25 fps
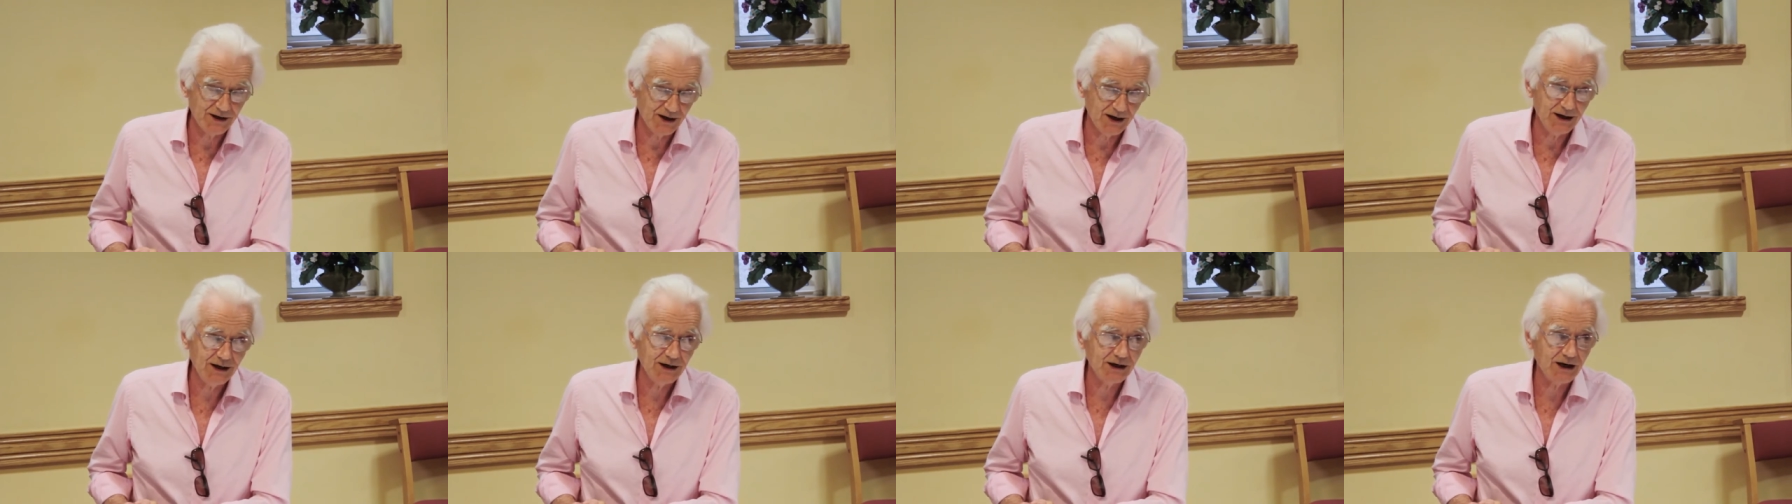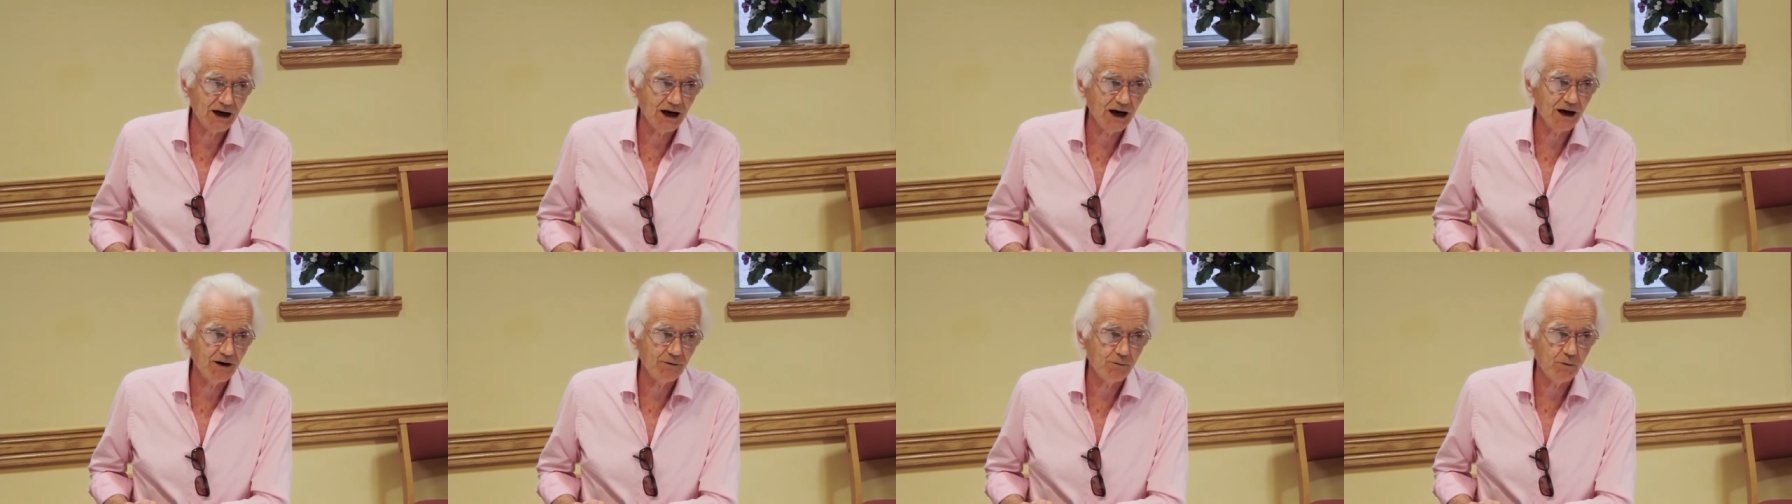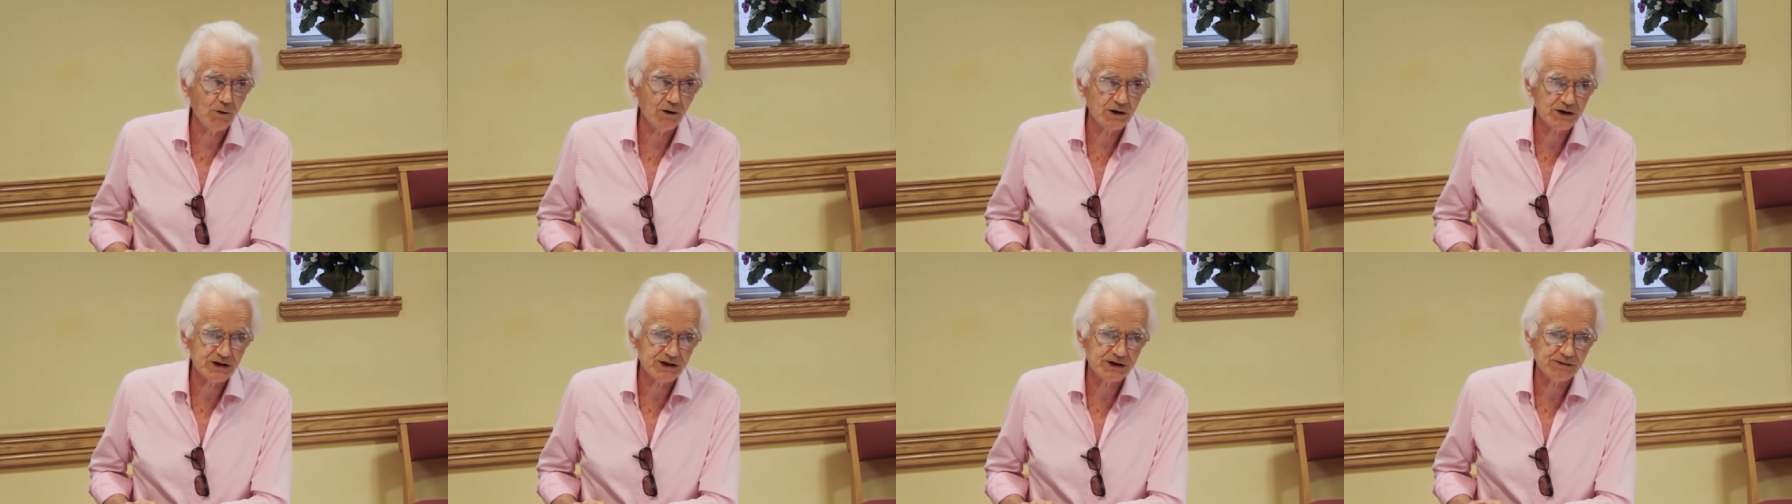the archive
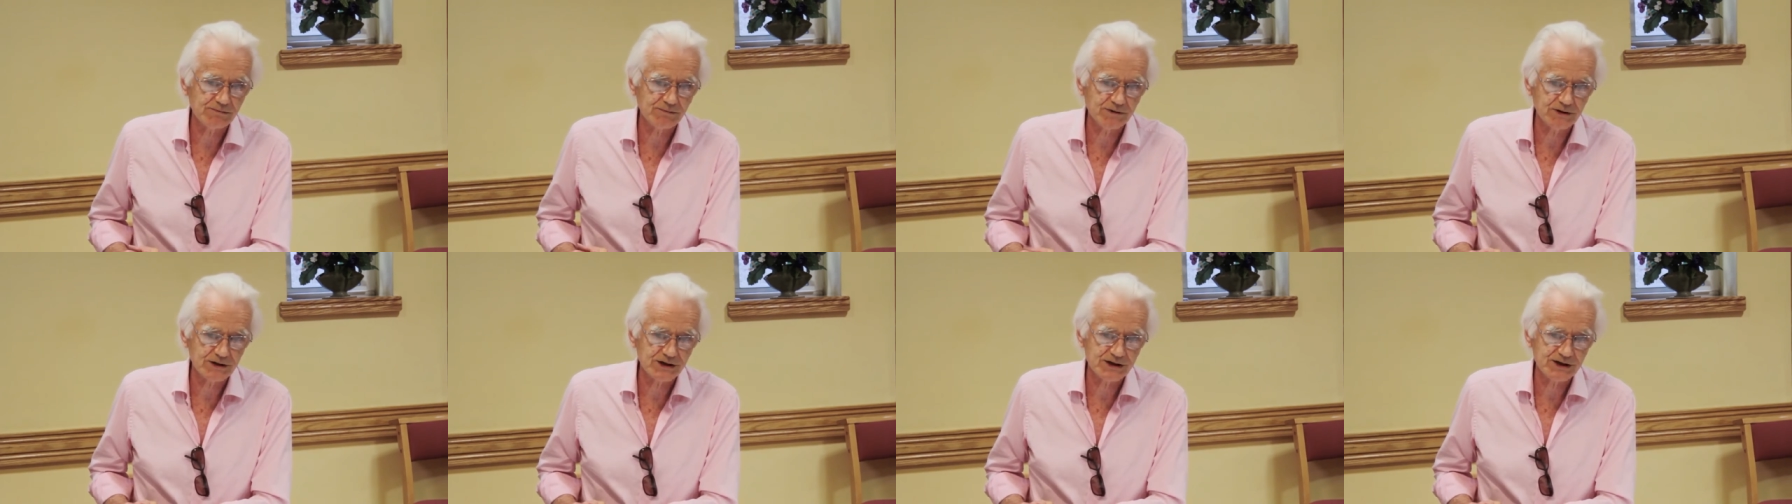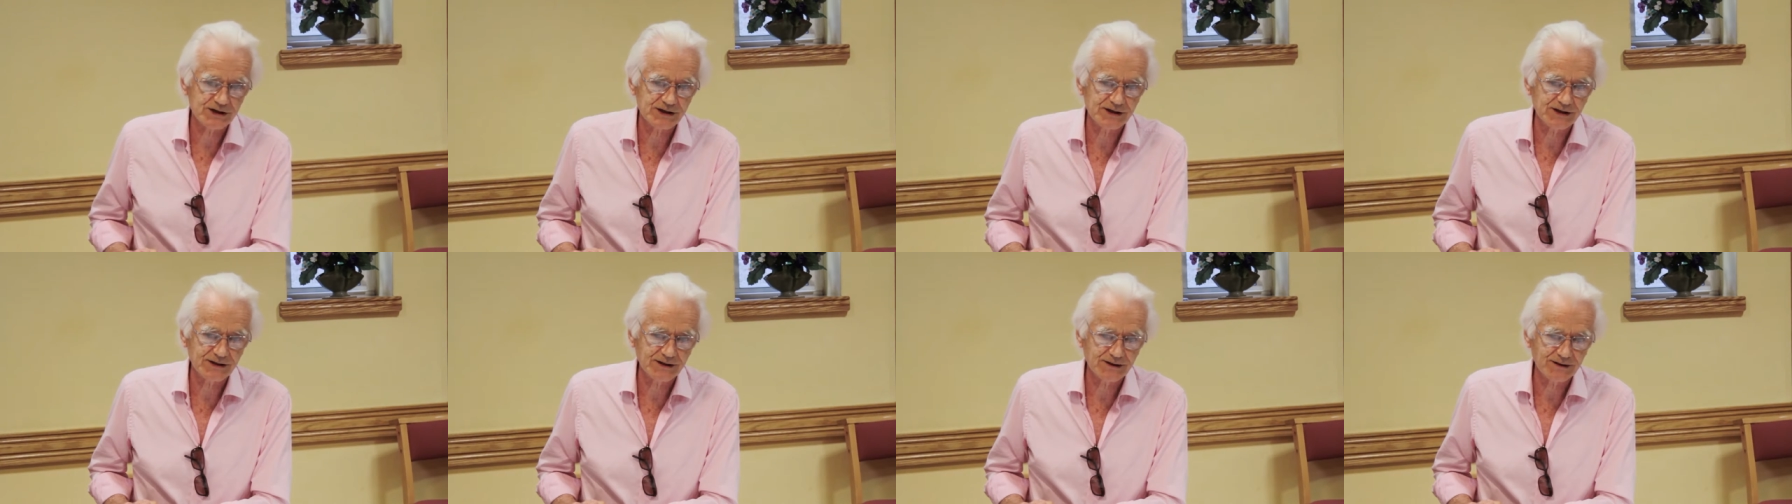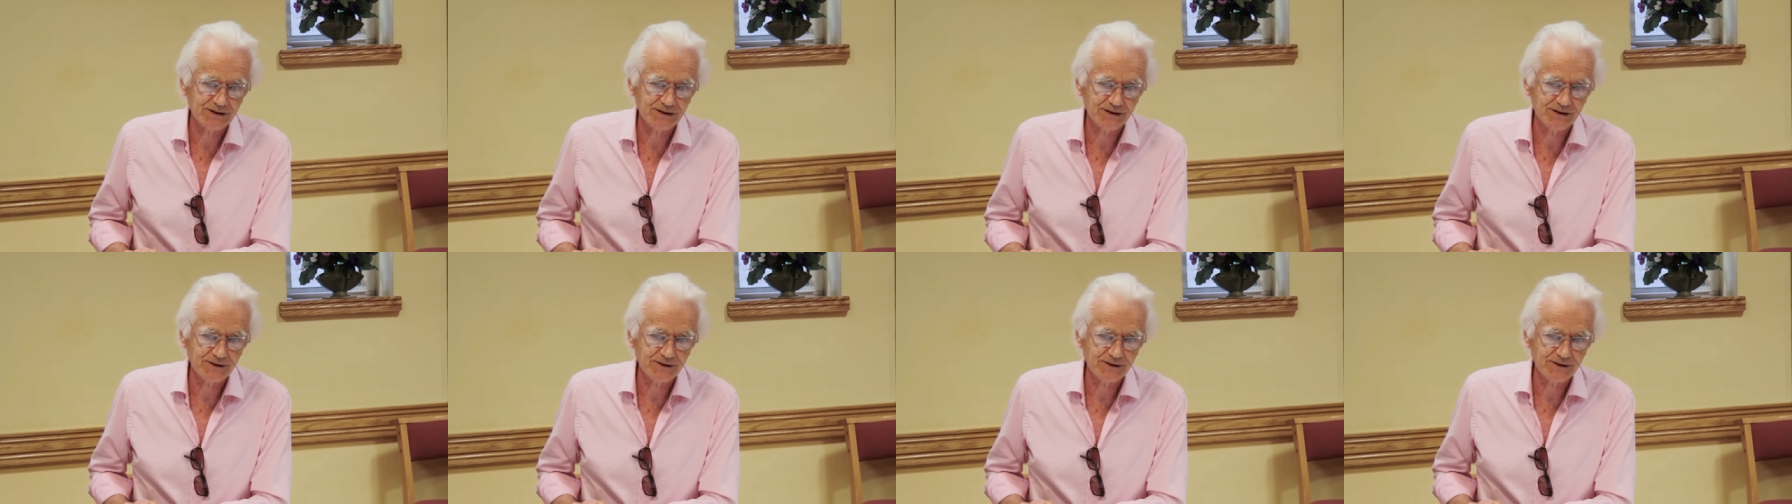was